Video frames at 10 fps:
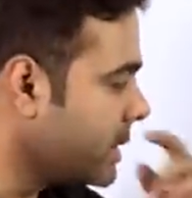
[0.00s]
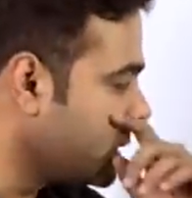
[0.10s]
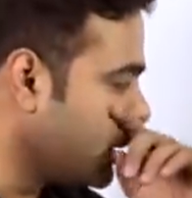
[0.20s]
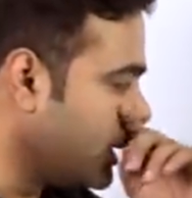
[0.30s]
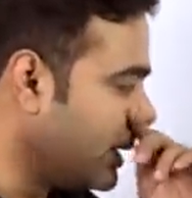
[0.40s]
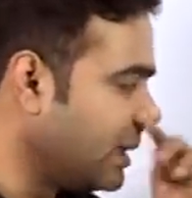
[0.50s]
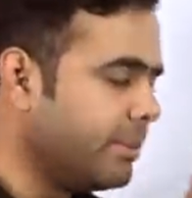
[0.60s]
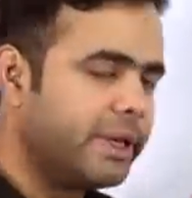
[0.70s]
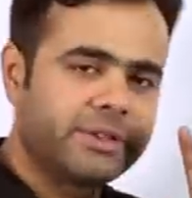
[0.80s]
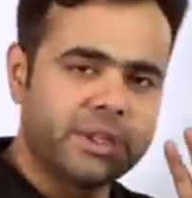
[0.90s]
this uh,
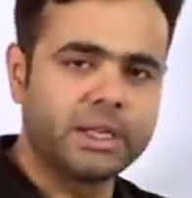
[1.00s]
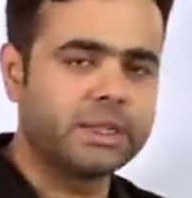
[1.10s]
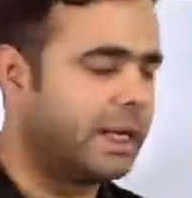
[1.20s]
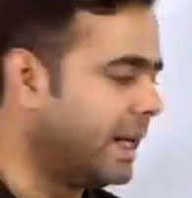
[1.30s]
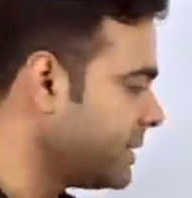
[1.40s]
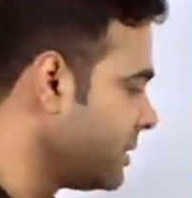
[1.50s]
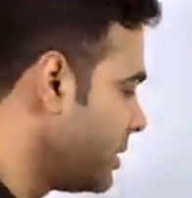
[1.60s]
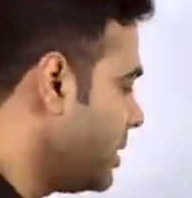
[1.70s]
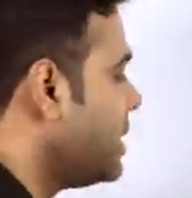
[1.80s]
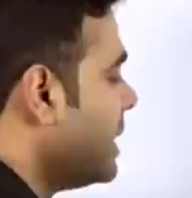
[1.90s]
may think that, sir,
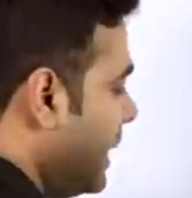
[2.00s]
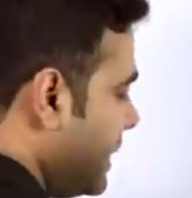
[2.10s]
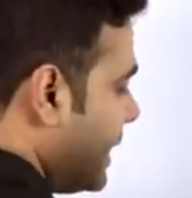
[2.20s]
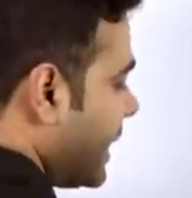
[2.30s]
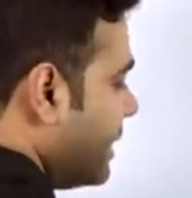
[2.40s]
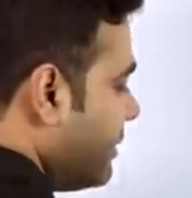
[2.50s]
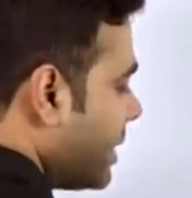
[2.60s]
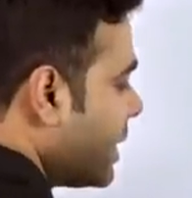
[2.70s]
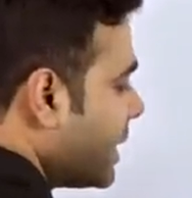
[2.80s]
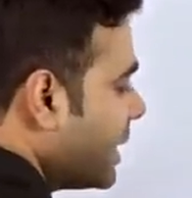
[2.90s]
exactly we
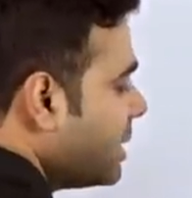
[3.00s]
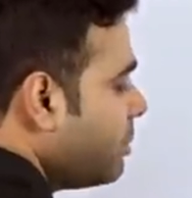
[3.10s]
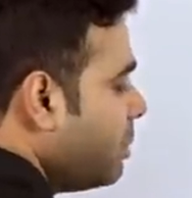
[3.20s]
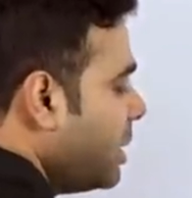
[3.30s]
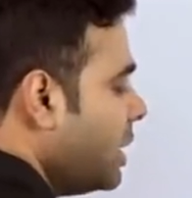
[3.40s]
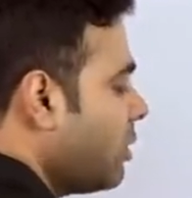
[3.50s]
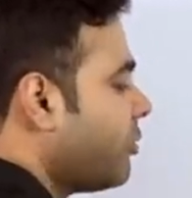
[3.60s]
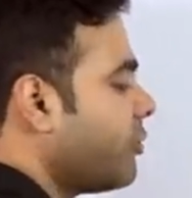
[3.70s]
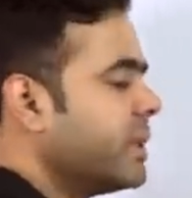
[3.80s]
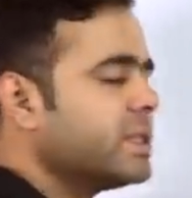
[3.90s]
are getting the meaning
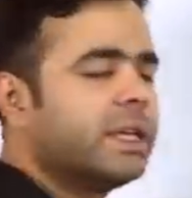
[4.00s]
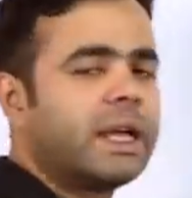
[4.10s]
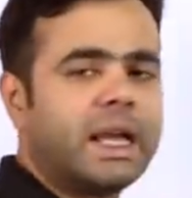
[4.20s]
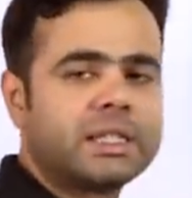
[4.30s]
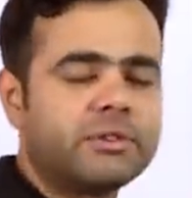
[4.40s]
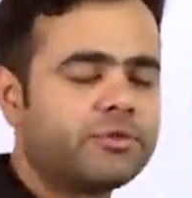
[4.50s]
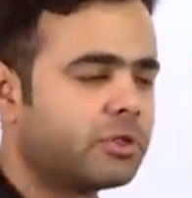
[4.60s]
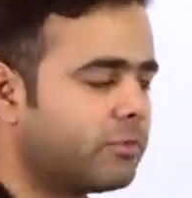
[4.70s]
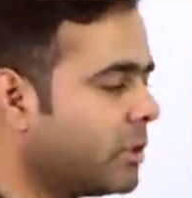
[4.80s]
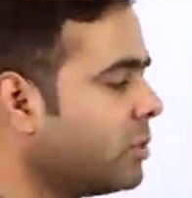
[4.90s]
of Quisling as if
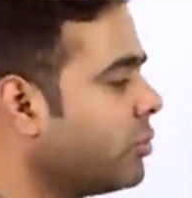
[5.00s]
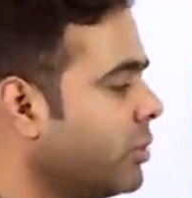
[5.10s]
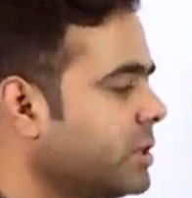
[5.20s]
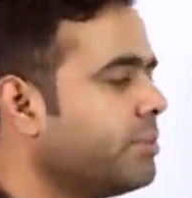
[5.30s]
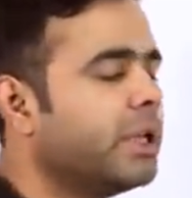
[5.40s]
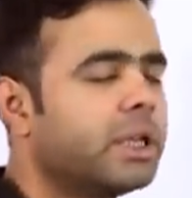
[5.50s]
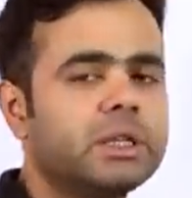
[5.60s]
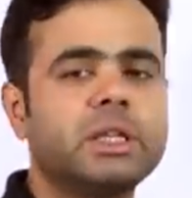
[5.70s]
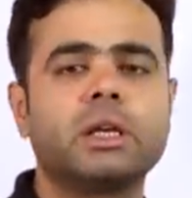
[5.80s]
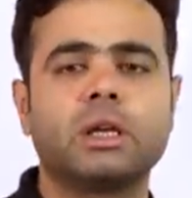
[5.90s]
someone who is
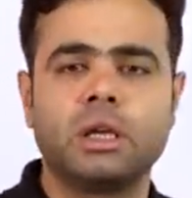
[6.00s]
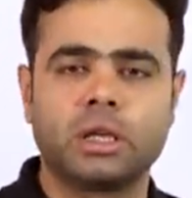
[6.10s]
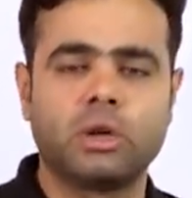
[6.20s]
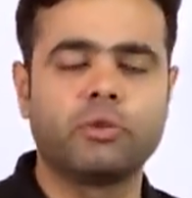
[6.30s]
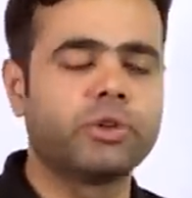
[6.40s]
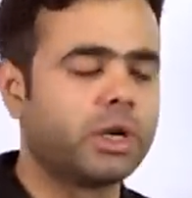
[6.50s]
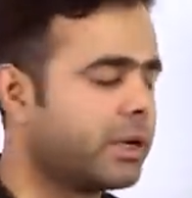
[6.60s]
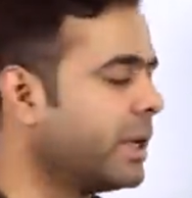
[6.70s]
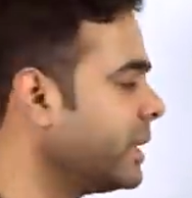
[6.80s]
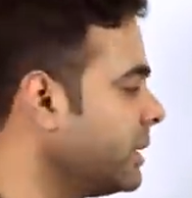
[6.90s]
making the kind of
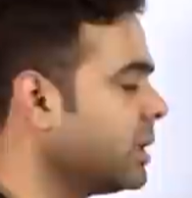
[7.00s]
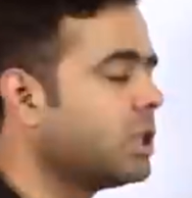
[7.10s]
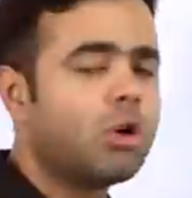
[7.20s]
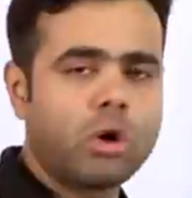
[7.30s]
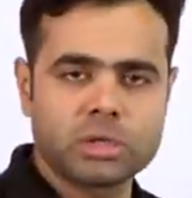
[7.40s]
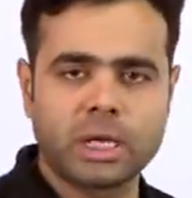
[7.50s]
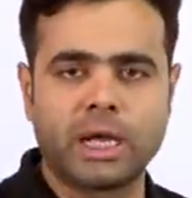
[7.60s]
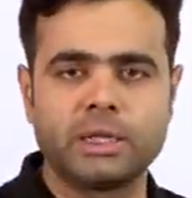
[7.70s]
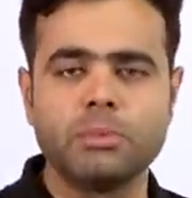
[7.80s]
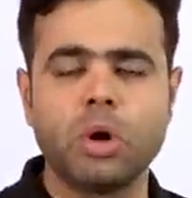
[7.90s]
creating the chaos
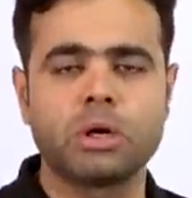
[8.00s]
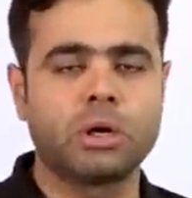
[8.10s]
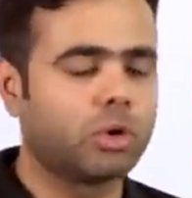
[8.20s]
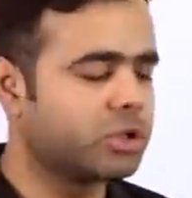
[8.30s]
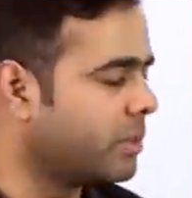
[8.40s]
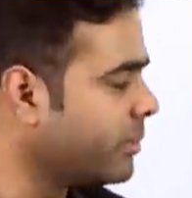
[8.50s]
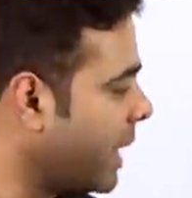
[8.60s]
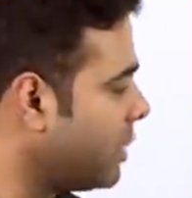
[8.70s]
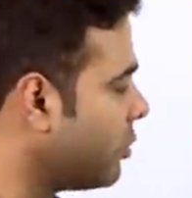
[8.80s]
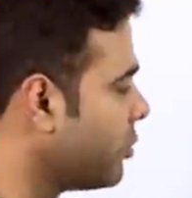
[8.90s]
at the border or some
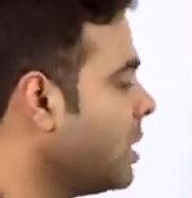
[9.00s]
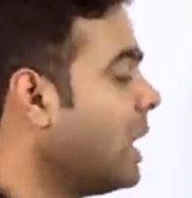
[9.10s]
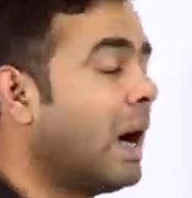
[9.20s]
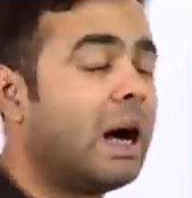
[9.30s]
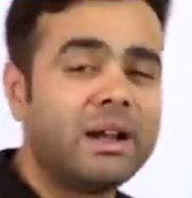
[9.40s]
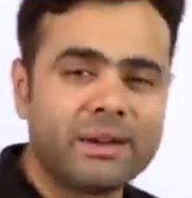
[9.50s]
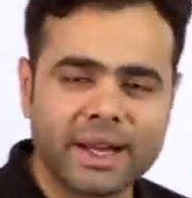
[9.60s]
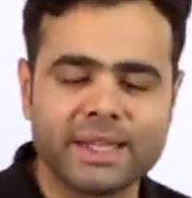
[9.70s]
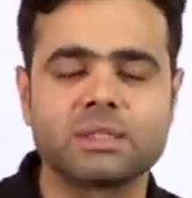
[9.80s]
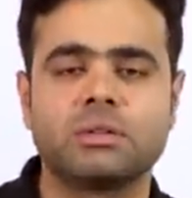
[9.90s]
kind of
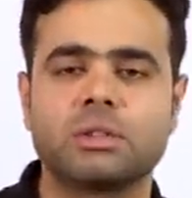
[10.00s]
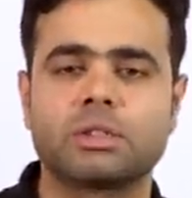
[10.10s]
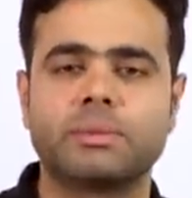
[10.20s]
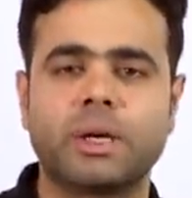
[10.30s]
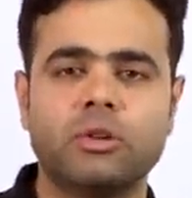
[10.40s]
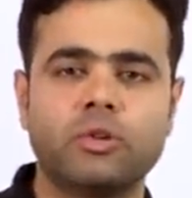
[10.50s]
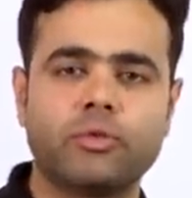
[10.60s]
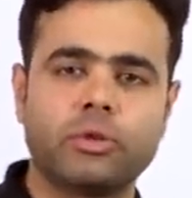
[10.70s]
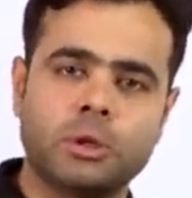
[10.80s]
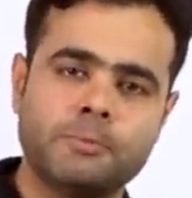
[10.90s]
unrest or some kind
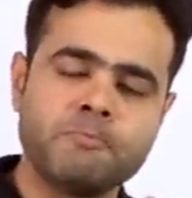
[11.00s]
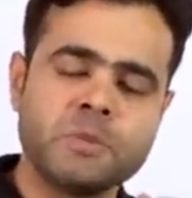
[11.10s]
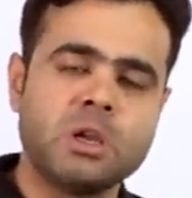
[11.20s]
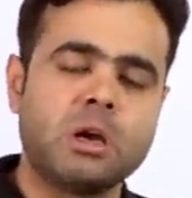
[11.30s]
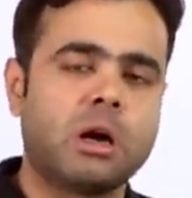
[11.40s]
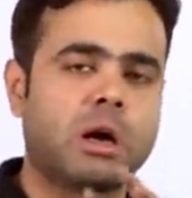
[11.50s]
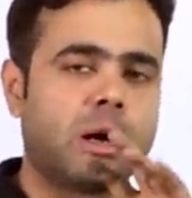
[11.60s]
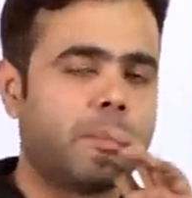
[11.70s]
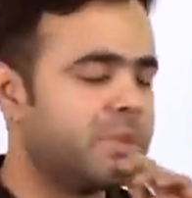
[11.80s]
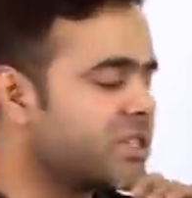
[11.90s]
of uh,
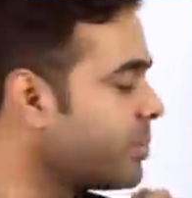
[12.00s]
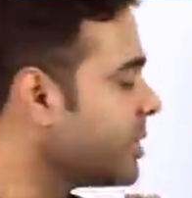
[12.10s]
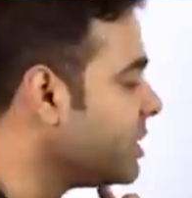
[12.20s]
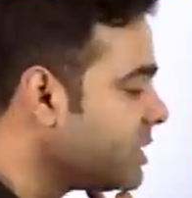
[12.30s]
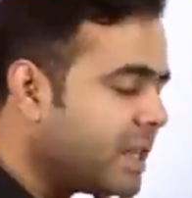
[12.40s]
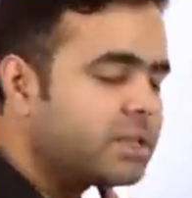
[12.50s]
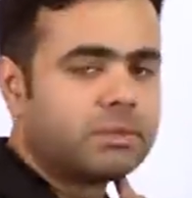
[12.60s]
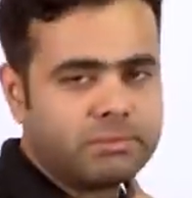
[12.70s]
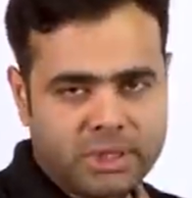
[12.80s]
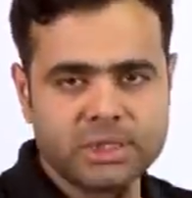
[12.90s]
uh,
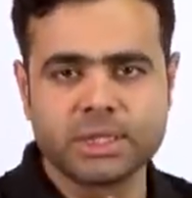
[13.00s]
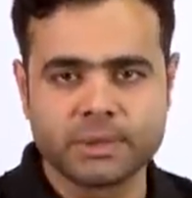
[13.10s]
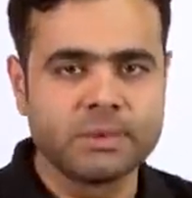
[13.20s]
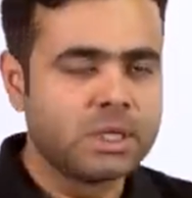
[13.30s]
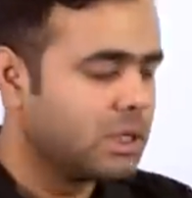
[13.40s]
misrepresentation, isn't it?